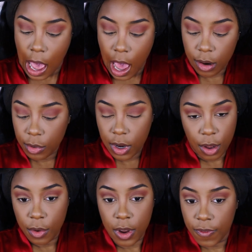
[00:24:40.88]
I don't
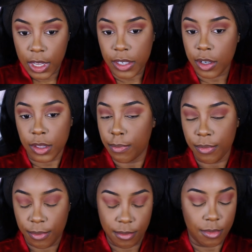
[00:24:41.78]
know if these are
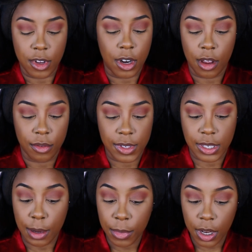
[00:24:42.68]
you know,
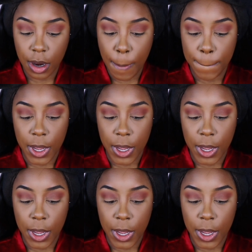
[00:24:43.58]
similar,